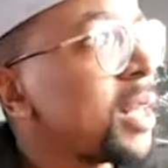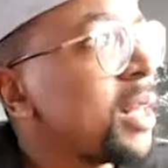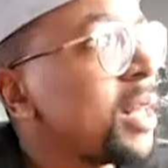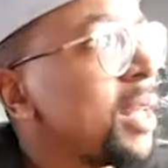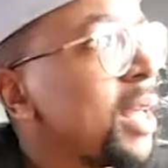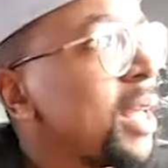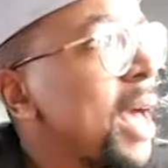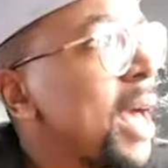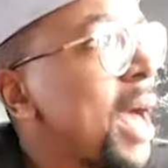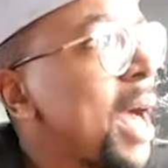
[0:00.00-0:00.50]

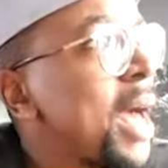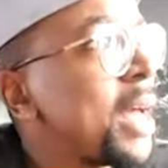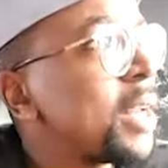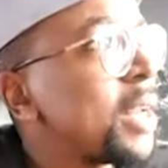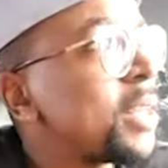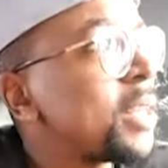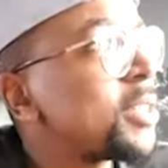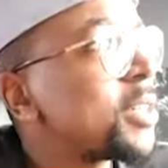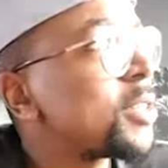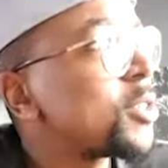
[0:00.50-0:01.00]

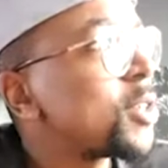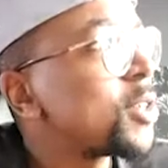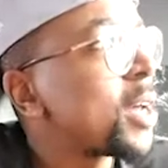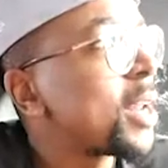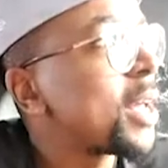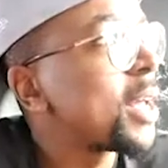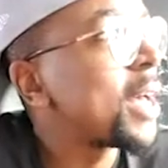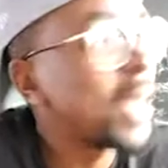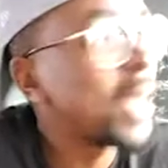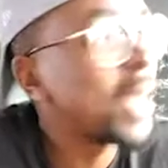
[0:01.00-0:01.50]
and just trying
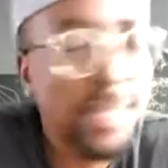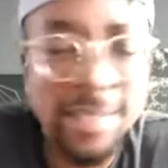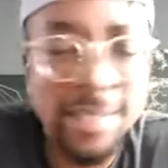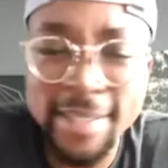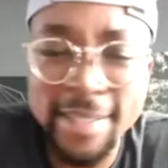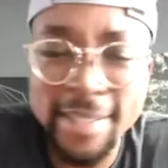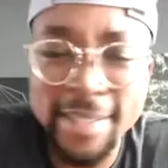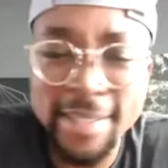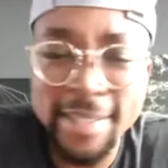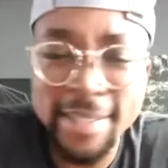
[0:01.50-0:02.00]
to, I guess,
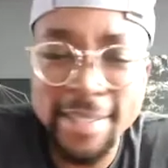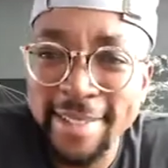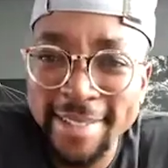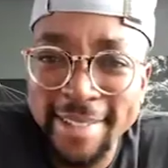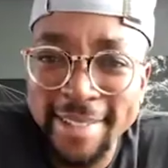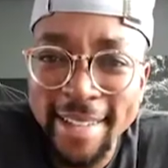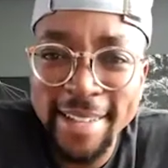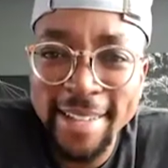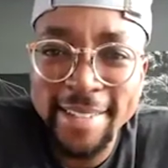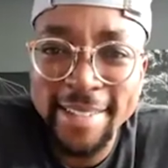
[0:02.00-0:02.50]
stay
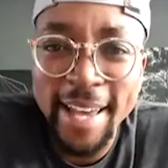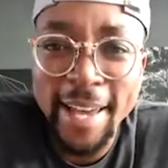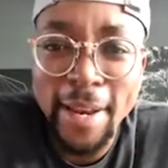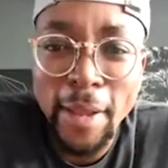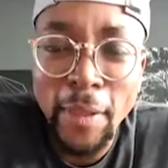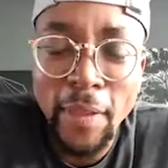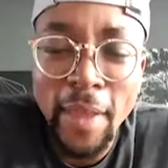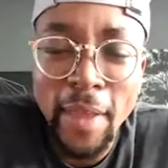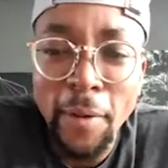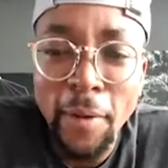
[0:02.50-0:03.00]
sane in
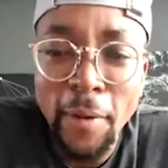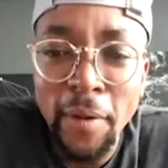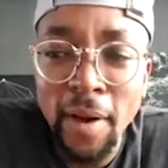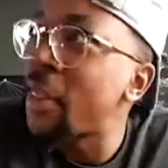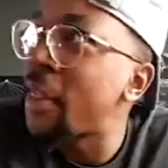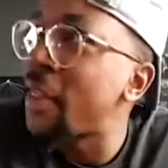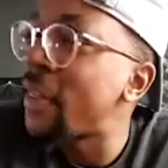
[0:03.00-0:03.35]
that regard.